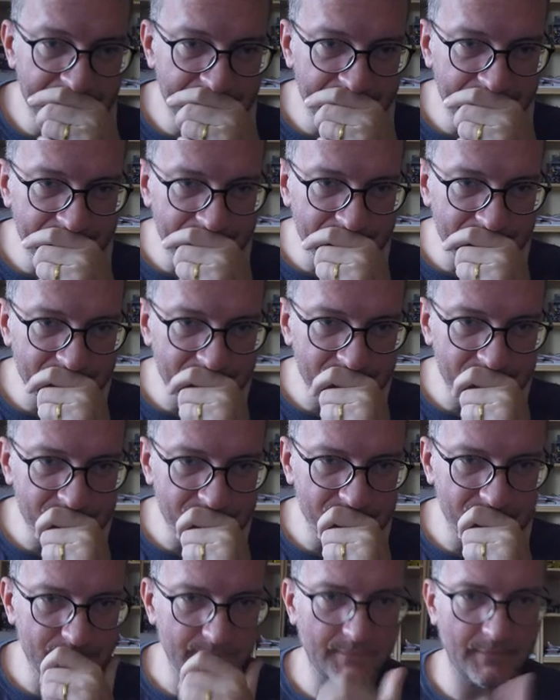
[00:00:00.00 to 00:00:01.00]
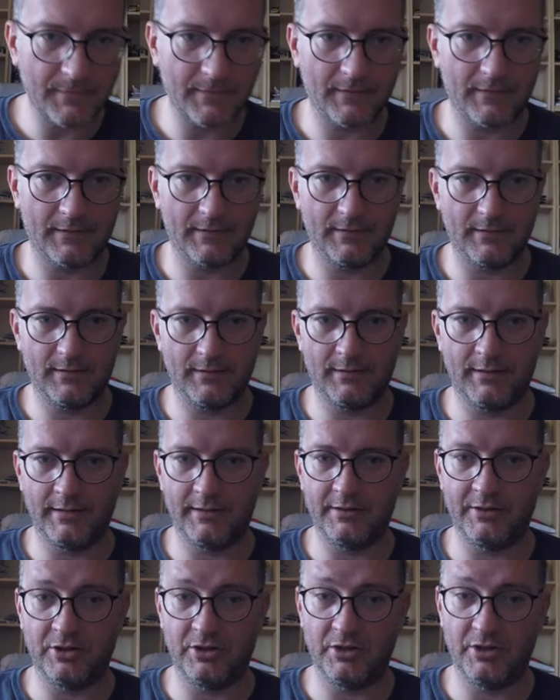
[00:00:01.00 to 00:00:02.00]
know.
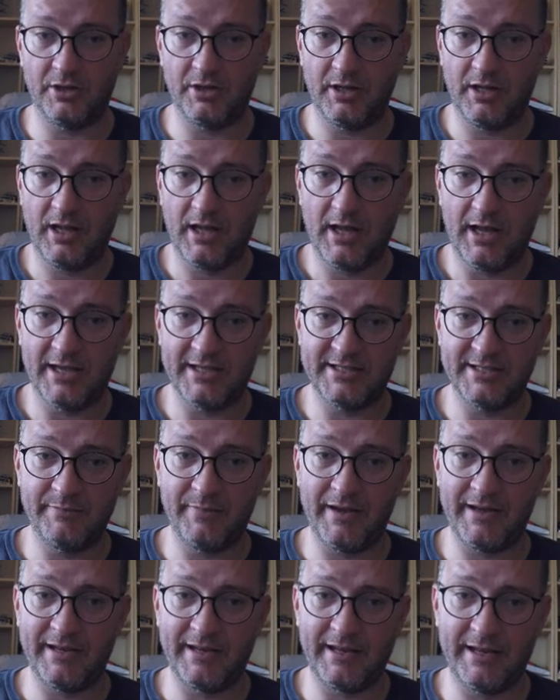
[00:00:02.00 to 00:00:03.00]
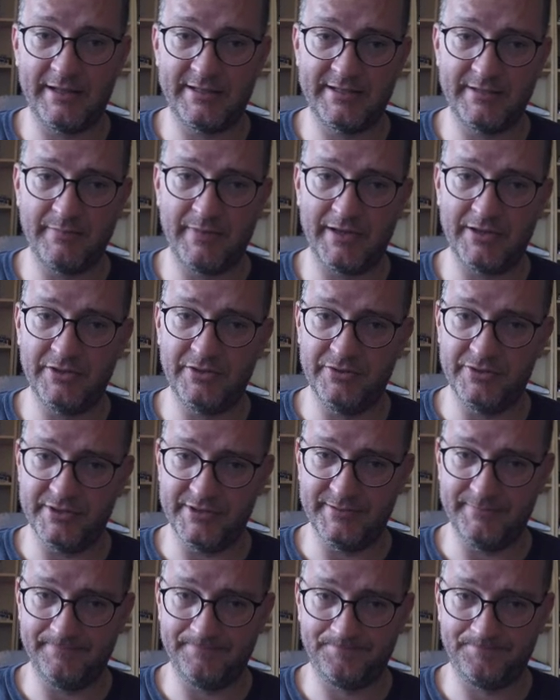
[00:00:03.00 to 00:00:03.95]
Okay, it's in my user.